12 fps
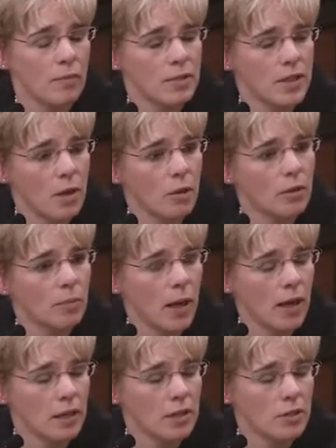settled
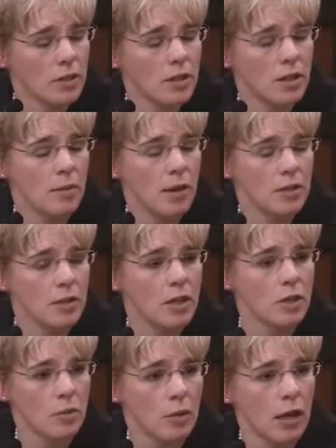by any stretch of the
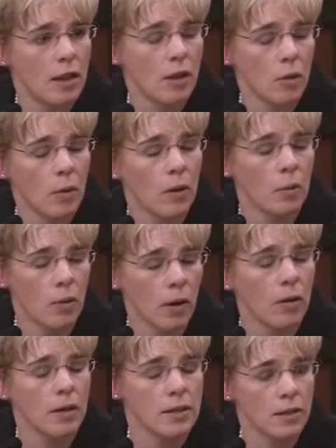imagination, but I think we're in
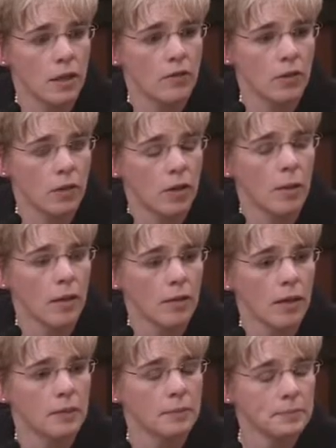progress, and I feel good about
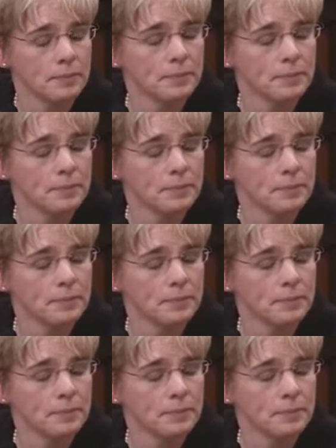that.